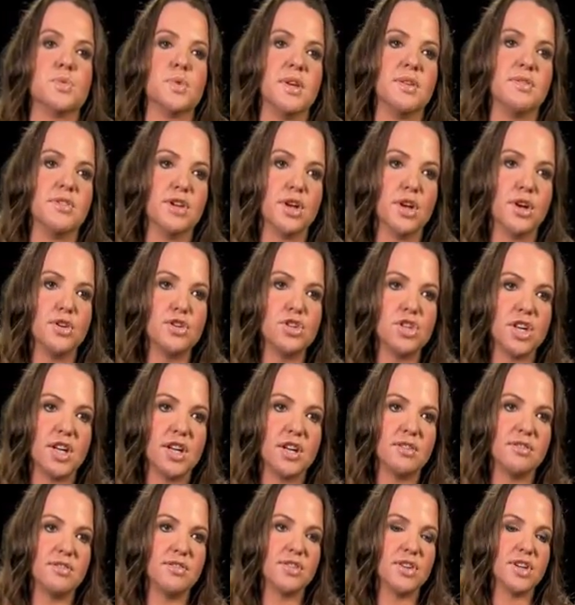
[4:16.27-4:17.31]
that we have
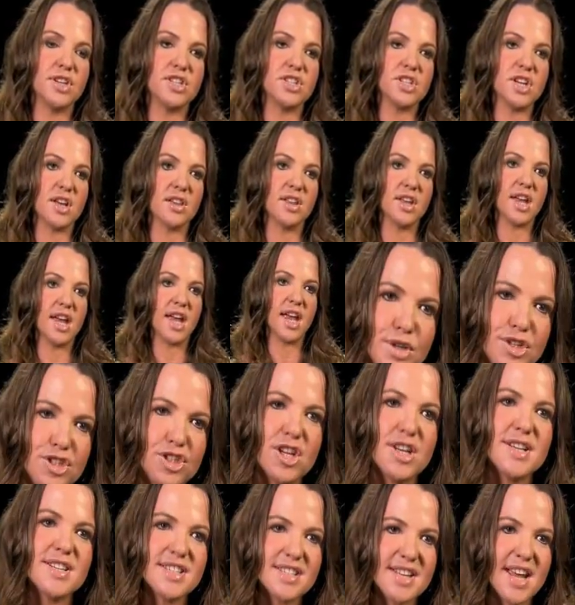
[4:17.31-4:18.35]
negotiated for each other. We
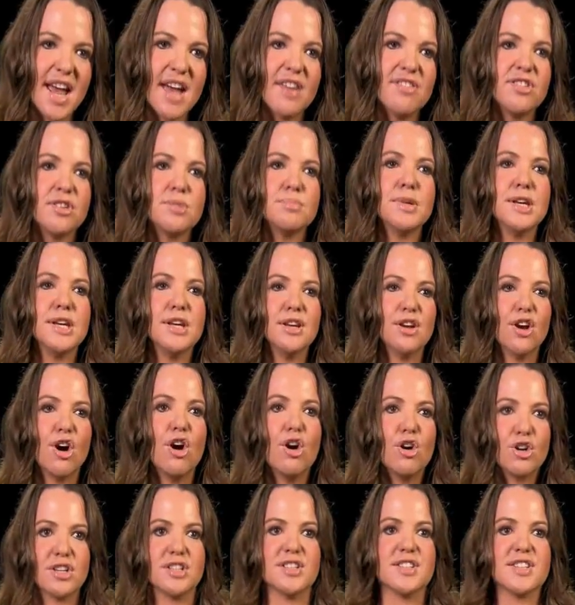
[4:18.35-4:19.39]
just have to be
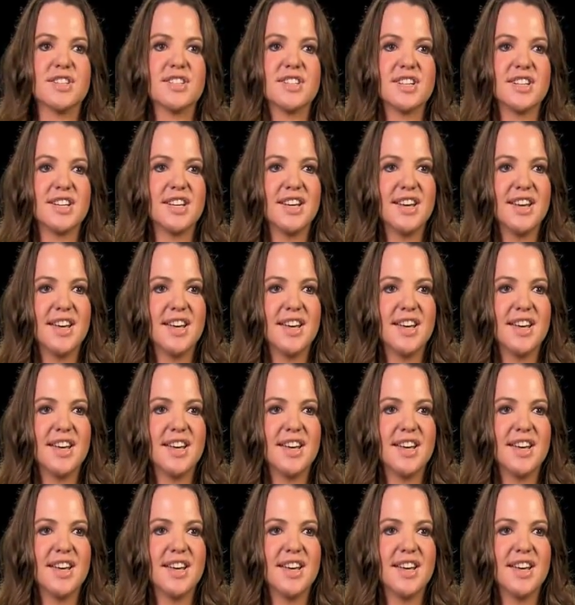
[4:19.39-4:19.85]
honest